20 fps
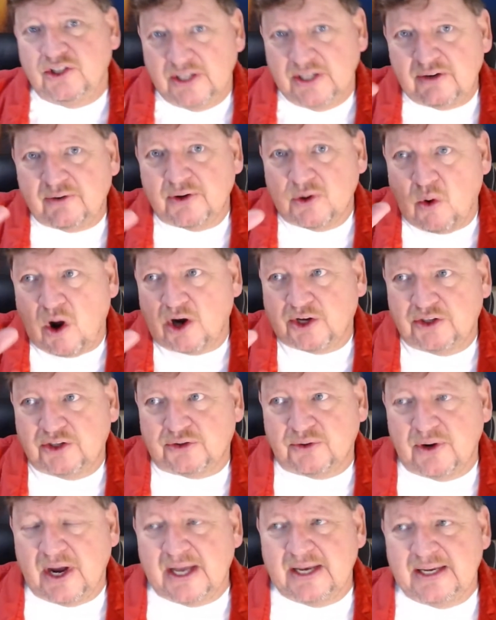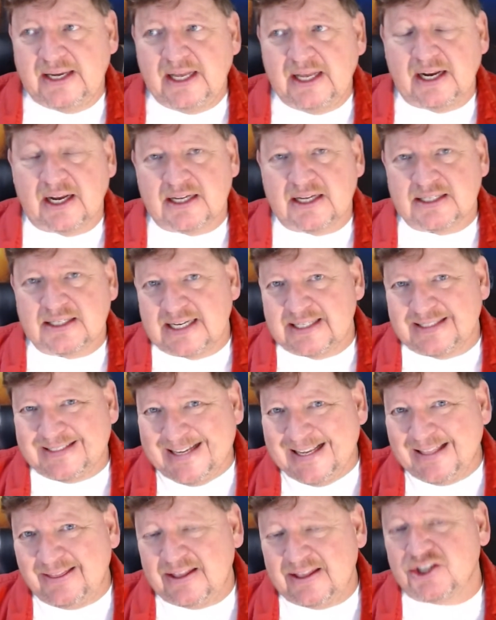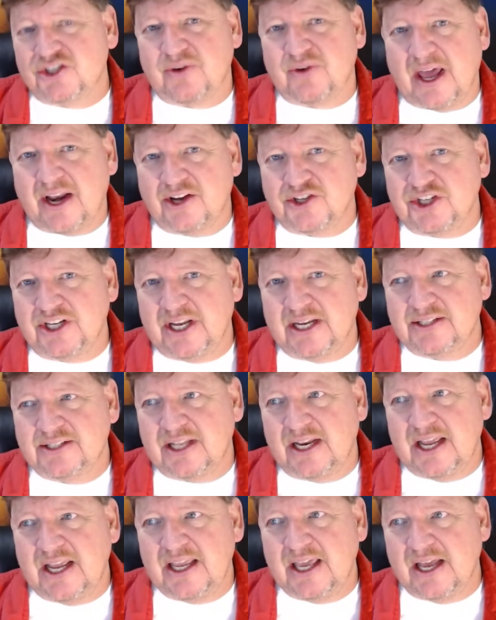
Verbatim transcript: literally walk you through how I did it because I did this strategy yesterday